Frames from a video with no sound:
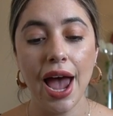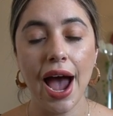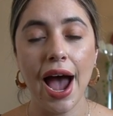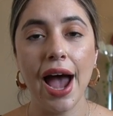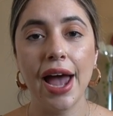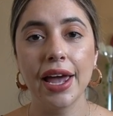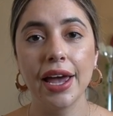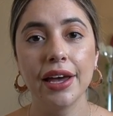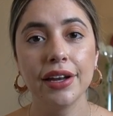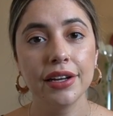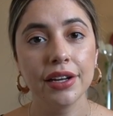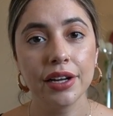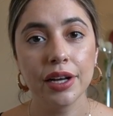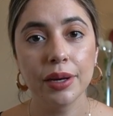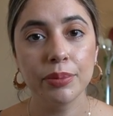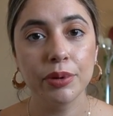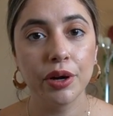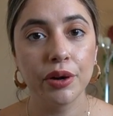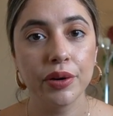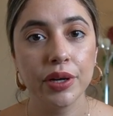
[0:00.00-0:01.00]
I ended
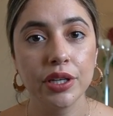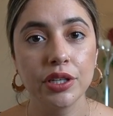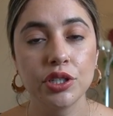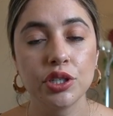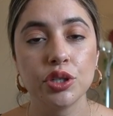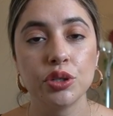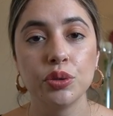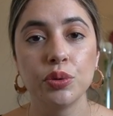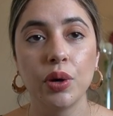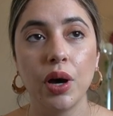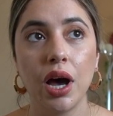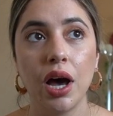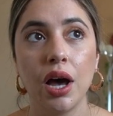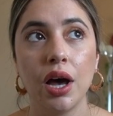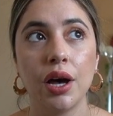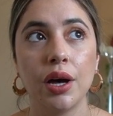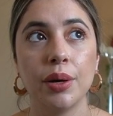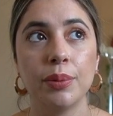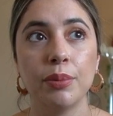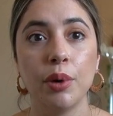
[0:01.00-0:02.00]
up going to
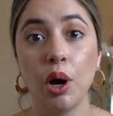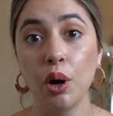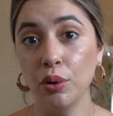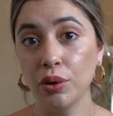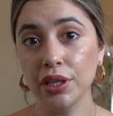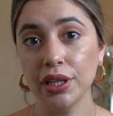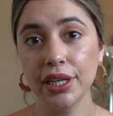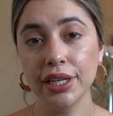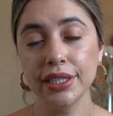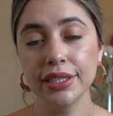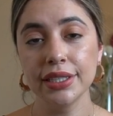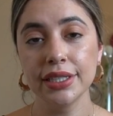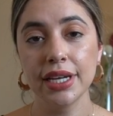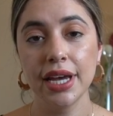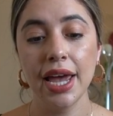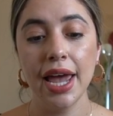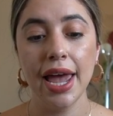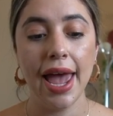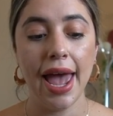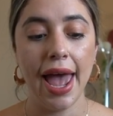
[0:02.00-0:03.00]
Oakland,
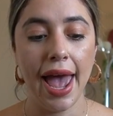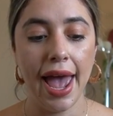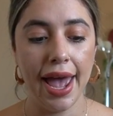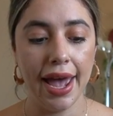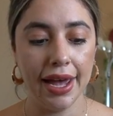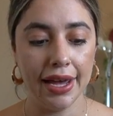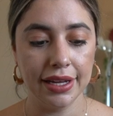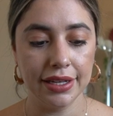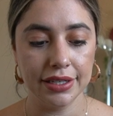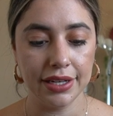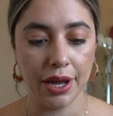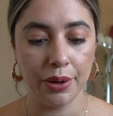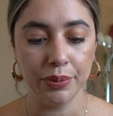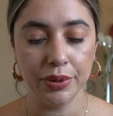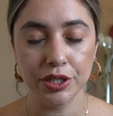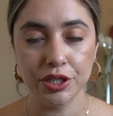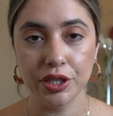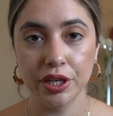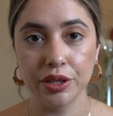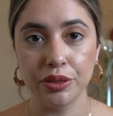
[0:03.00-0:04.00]
and I
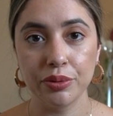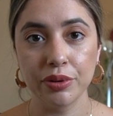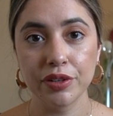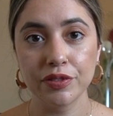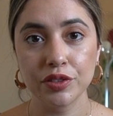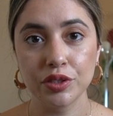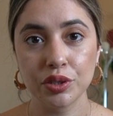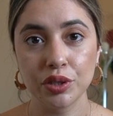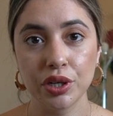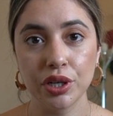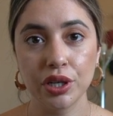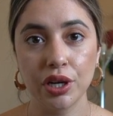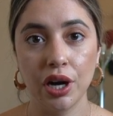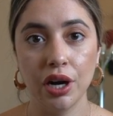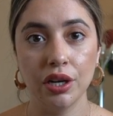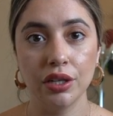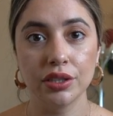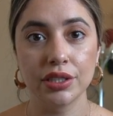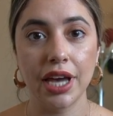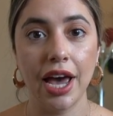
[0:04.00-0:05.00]
went to a thrift store
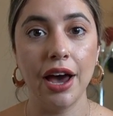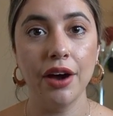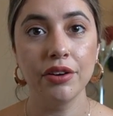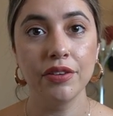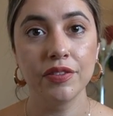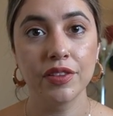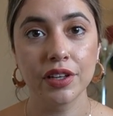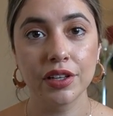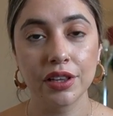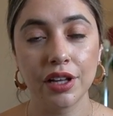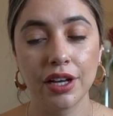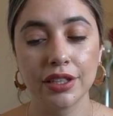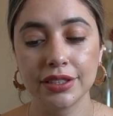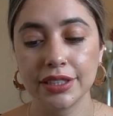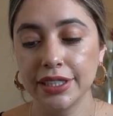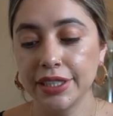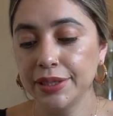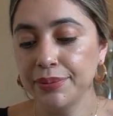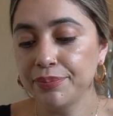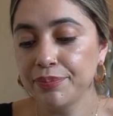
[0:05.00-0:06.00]
called Out of the
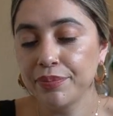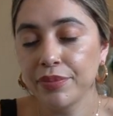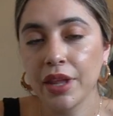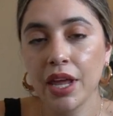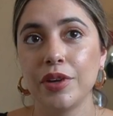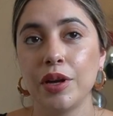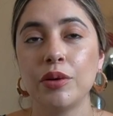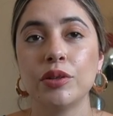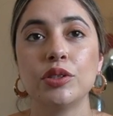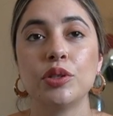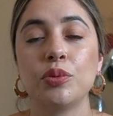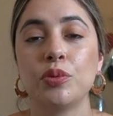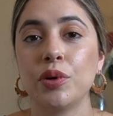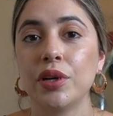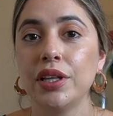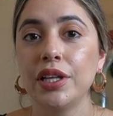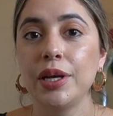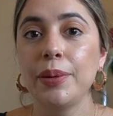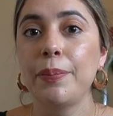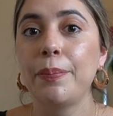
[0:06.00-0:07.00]
Closet. It was a
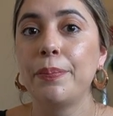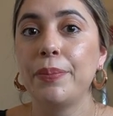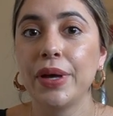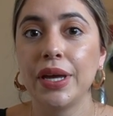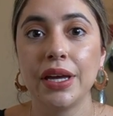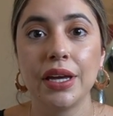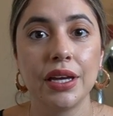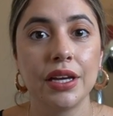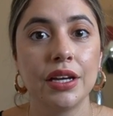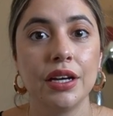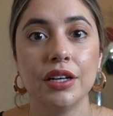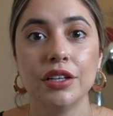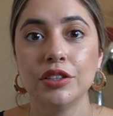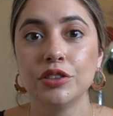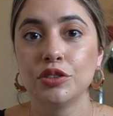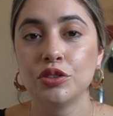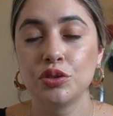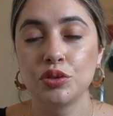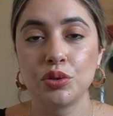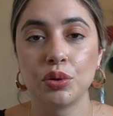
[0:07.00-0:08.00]
really big
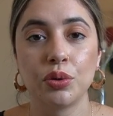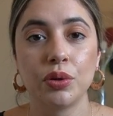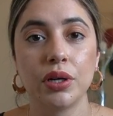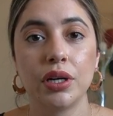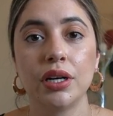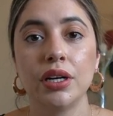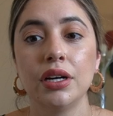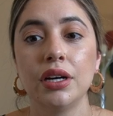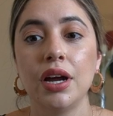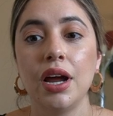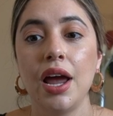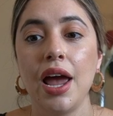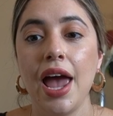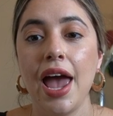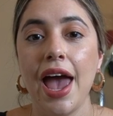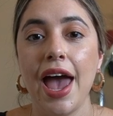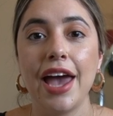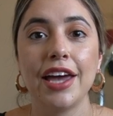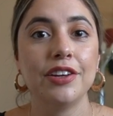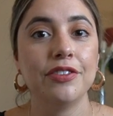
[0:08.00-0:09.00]
store
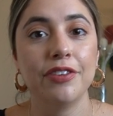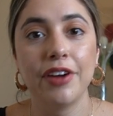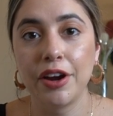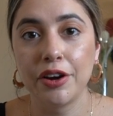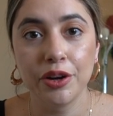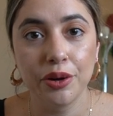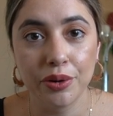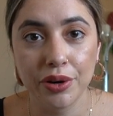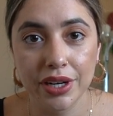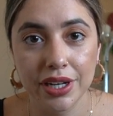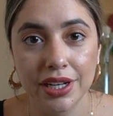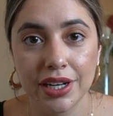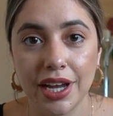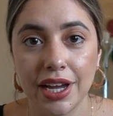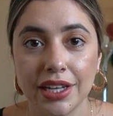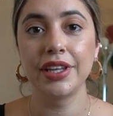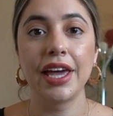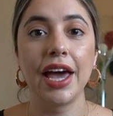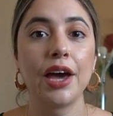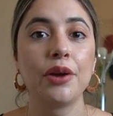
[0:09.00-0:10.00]
and very
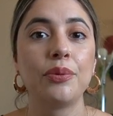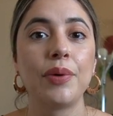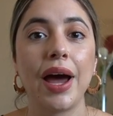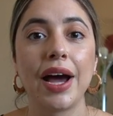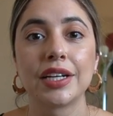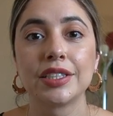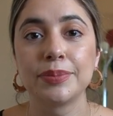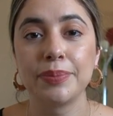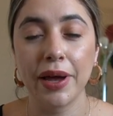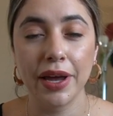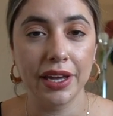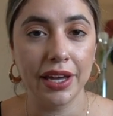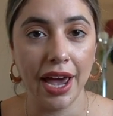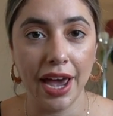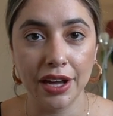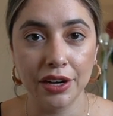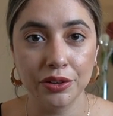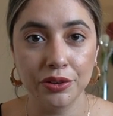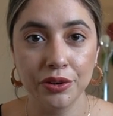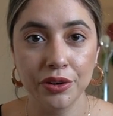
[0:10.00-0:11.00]
organized. They had racks by
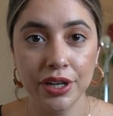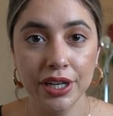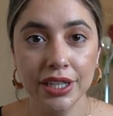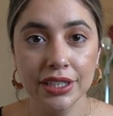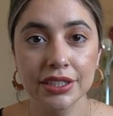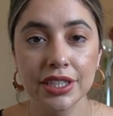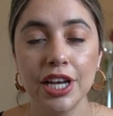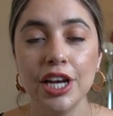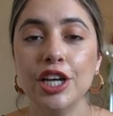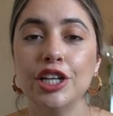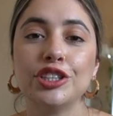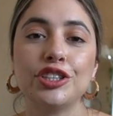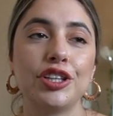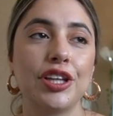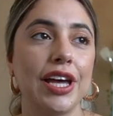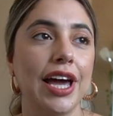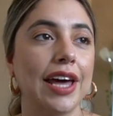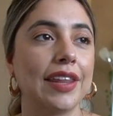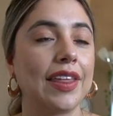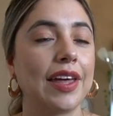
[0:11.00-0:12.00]
categories, so
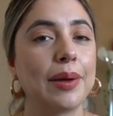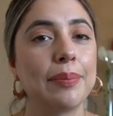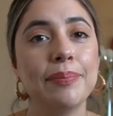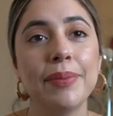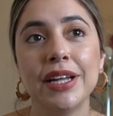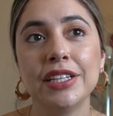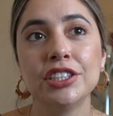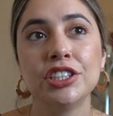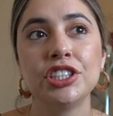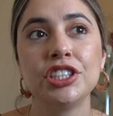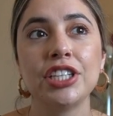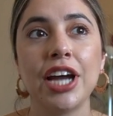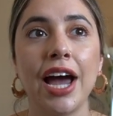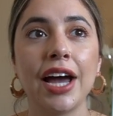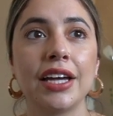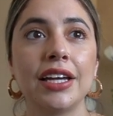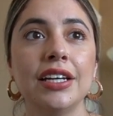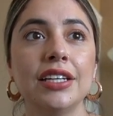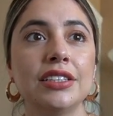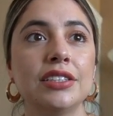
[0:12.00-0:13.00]
they had like men's
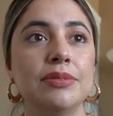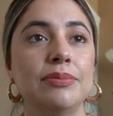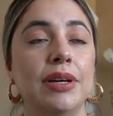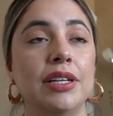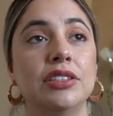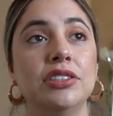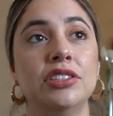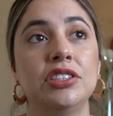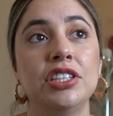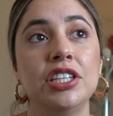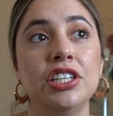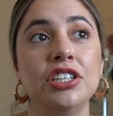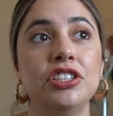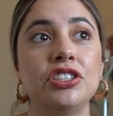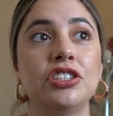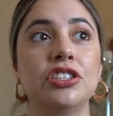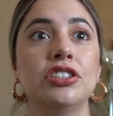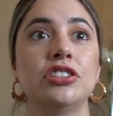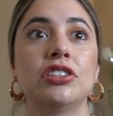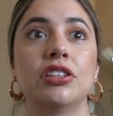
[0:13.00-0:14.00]
jackets, men's
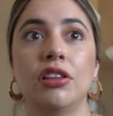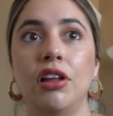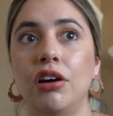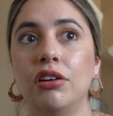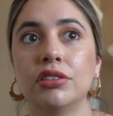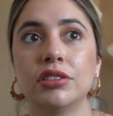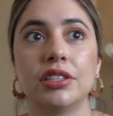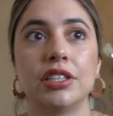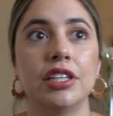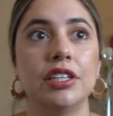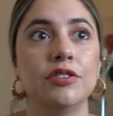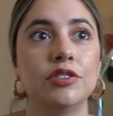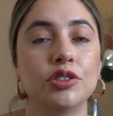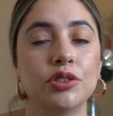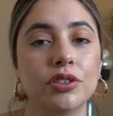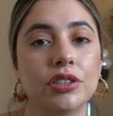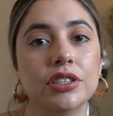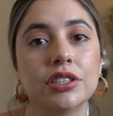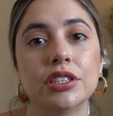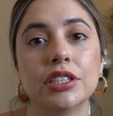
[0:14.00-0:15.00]
t-shirts, long sleeve,
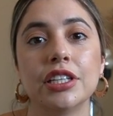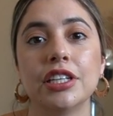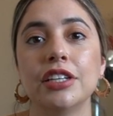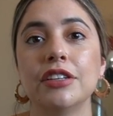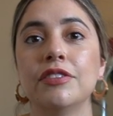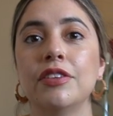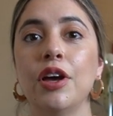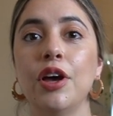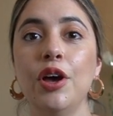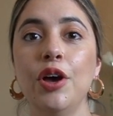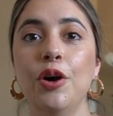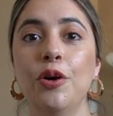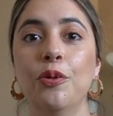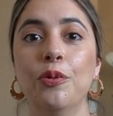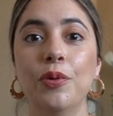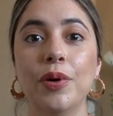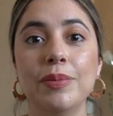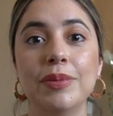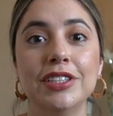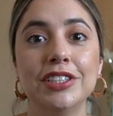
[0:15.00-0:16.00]
short sleeve,
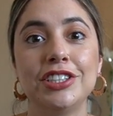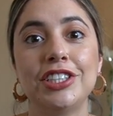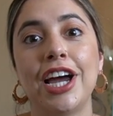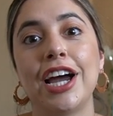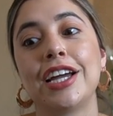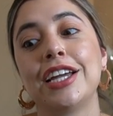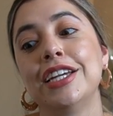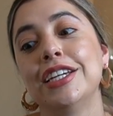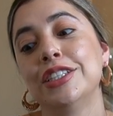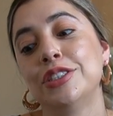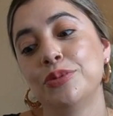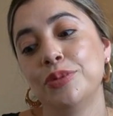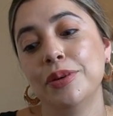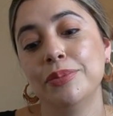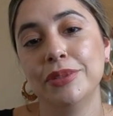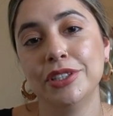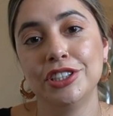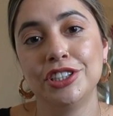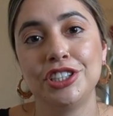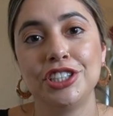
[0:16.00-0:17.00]
women's jackets,
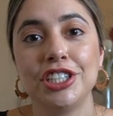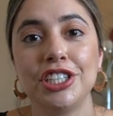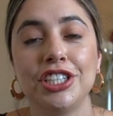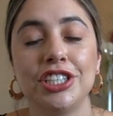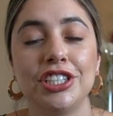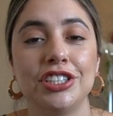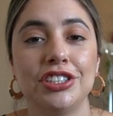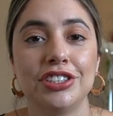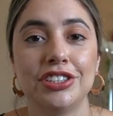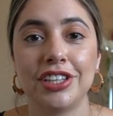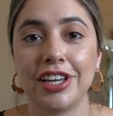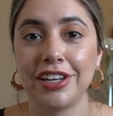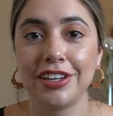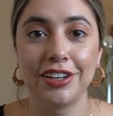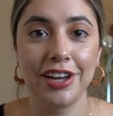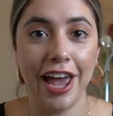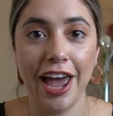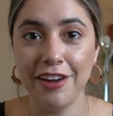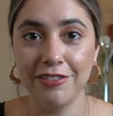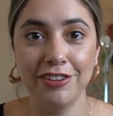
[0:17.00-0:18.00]
women's jeans,
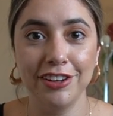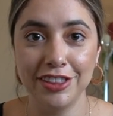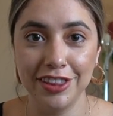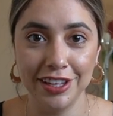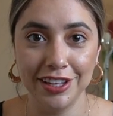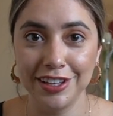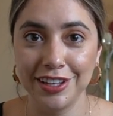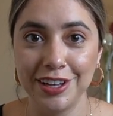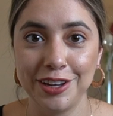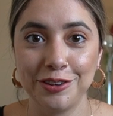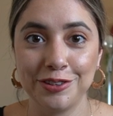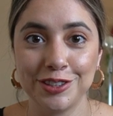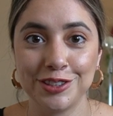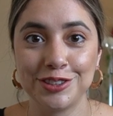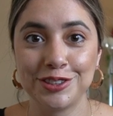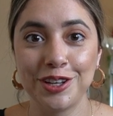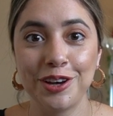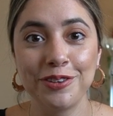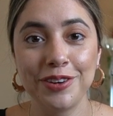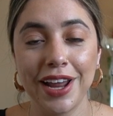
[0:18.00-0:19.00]
like everything. It was
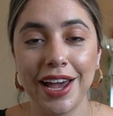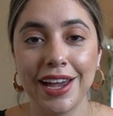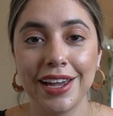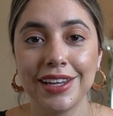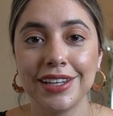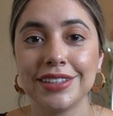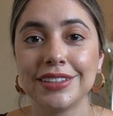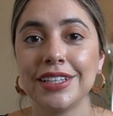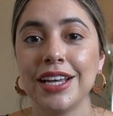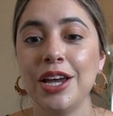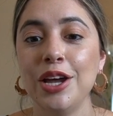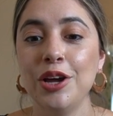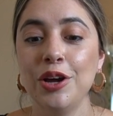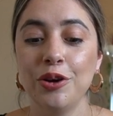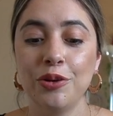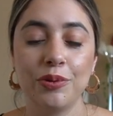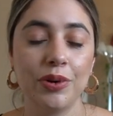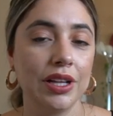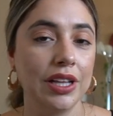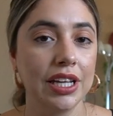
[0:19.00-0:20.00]
so nice,
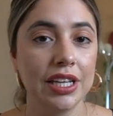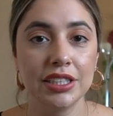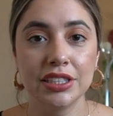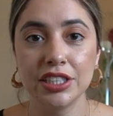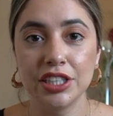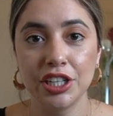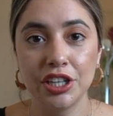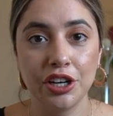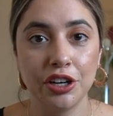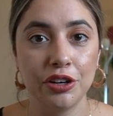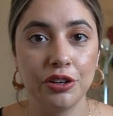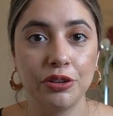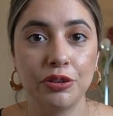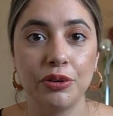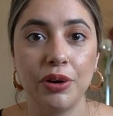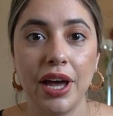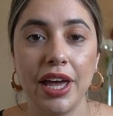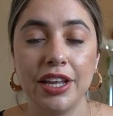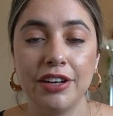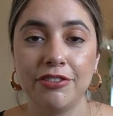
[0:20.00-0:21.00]
really easy to
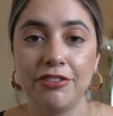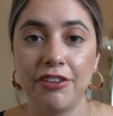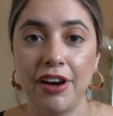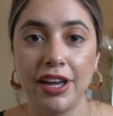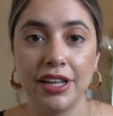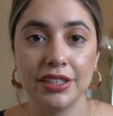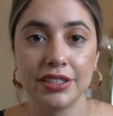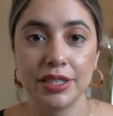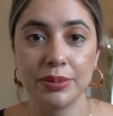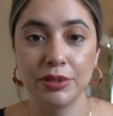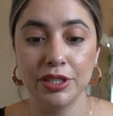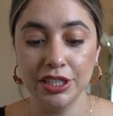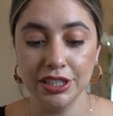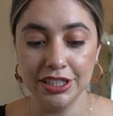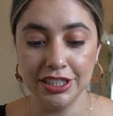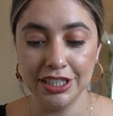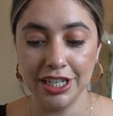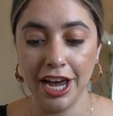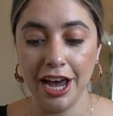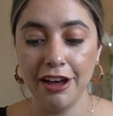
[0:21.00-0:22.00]
go and find some good
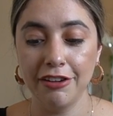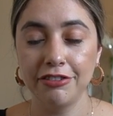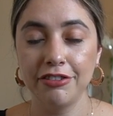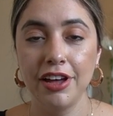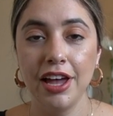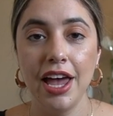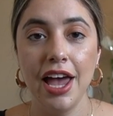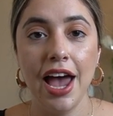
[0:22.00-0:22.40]
stuff.